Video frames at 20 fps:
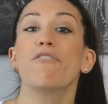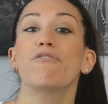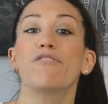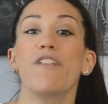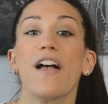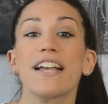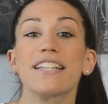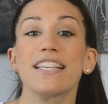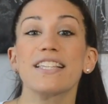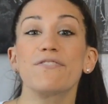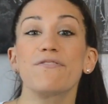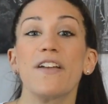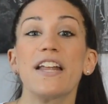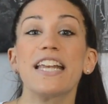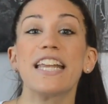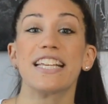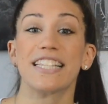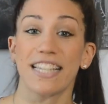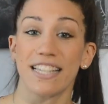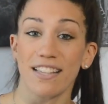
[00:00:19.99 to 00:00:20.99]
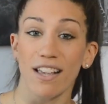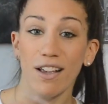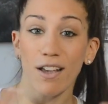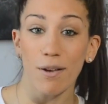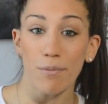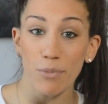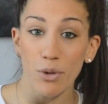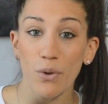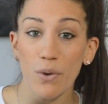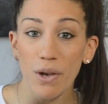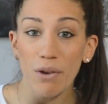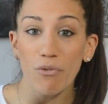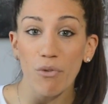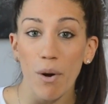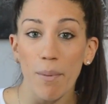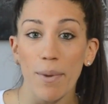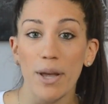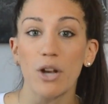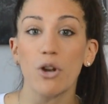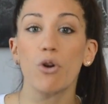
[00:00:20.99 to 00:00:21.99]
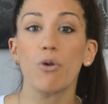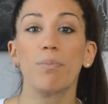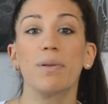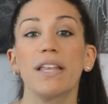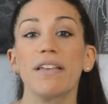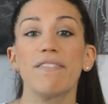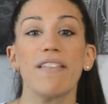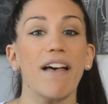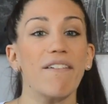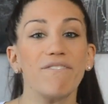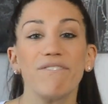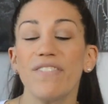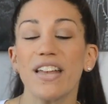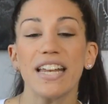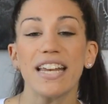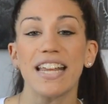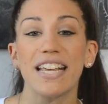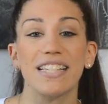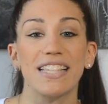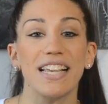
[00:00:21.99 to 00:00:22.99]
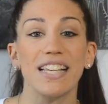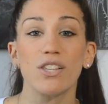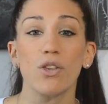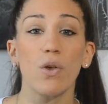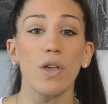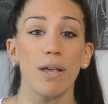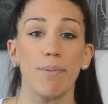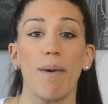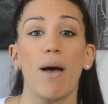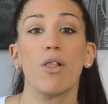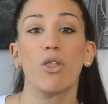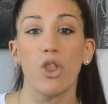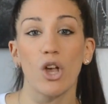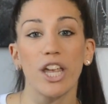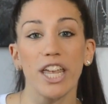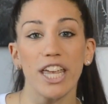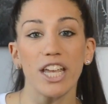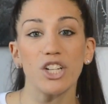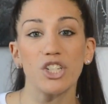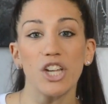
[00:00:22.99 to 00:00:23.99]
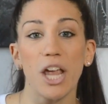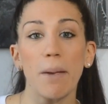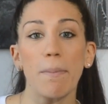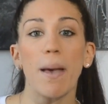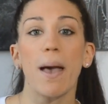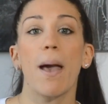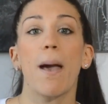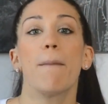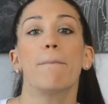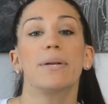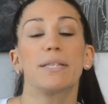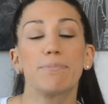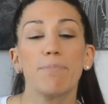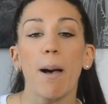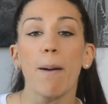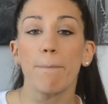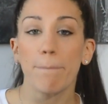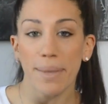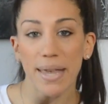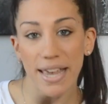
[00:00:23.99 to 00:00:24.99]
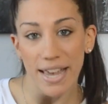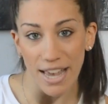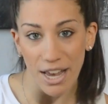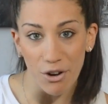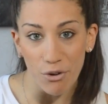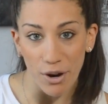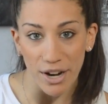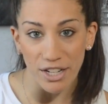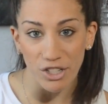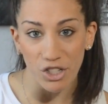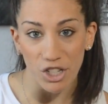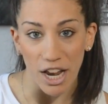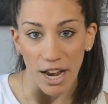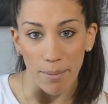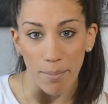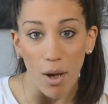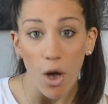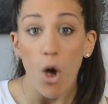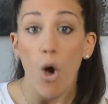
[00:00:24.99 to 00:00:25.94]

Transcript: Flexis Fitness is a community of women who believe that fitness isn't only about looking in shape, but it's about being in great shape,